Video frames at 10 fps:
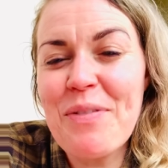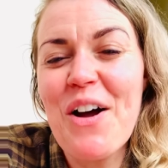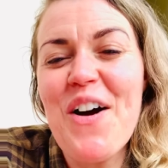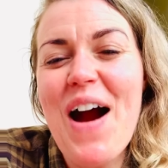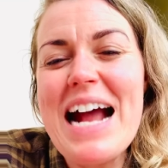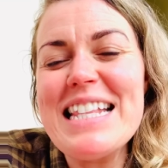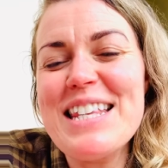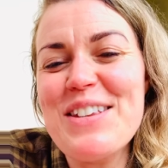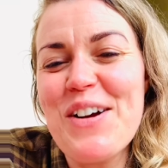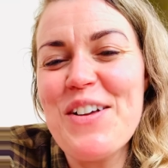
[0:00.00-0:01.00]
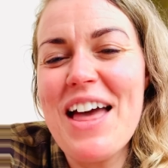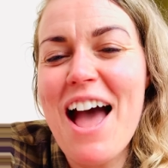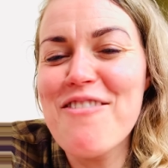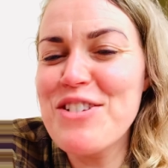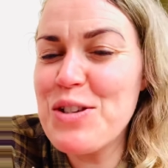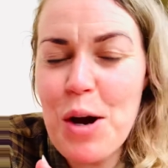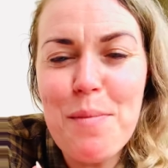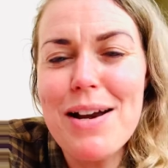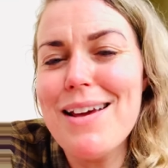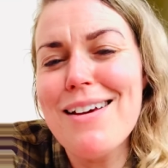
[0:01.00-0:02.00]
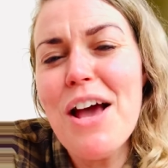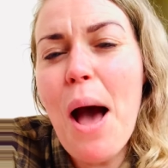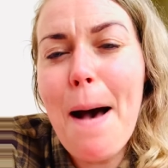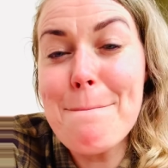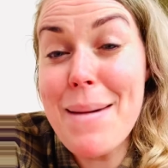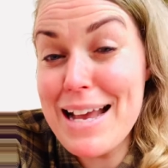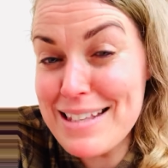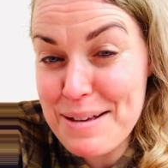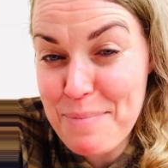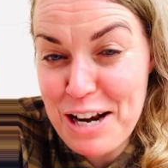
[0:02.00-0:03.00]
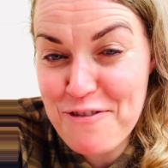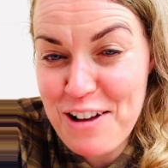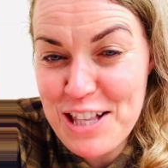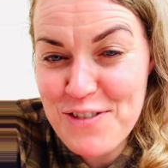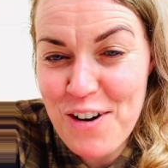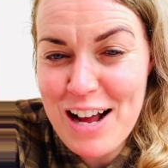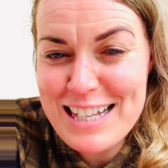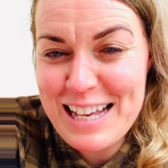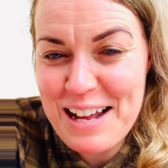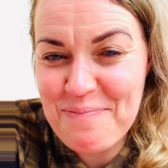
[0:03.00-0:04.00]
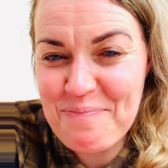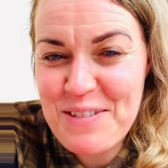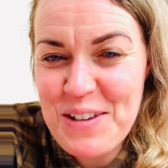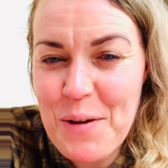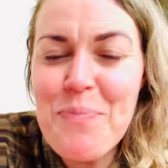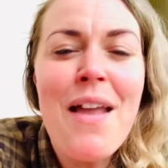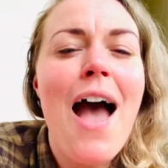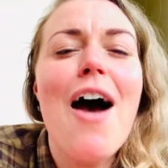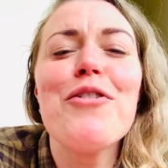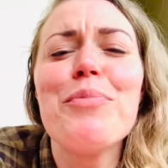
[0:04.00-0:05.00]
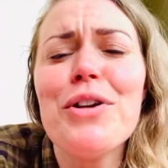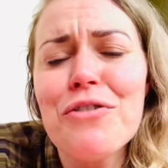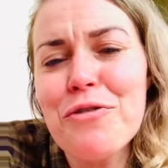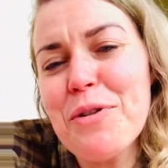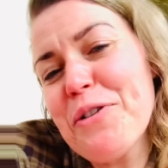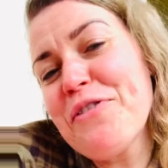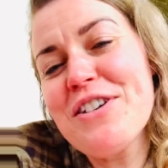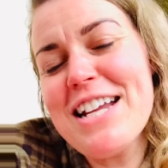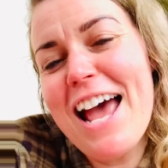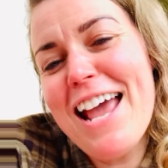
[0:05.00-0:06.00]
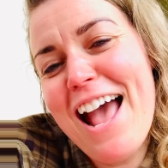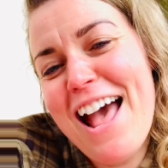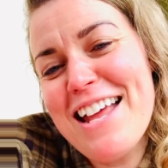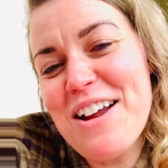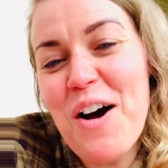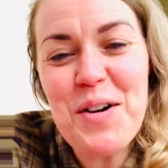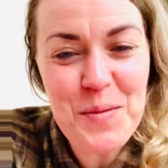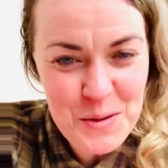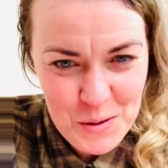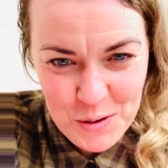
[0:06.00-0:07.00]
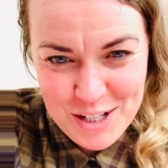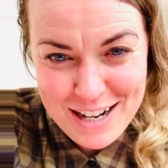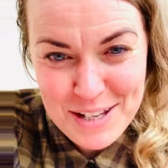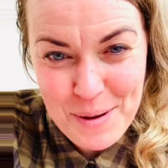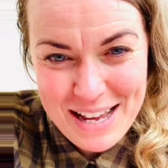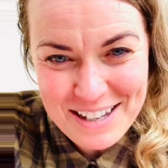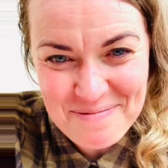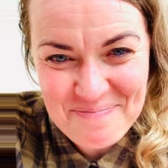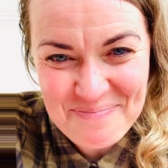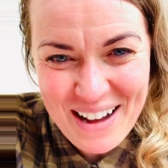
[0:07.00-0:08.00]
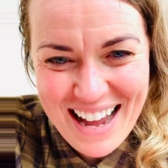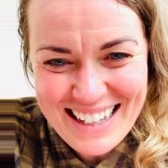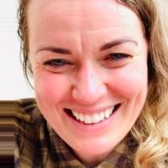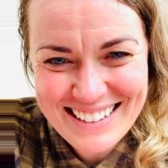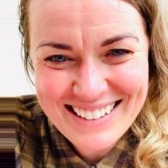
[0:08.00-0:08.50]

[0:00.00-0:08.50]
All right, so they have so many amazing benefits for our skin. So have a beautiful, beautiful day, and I will talk to you next week. Bye.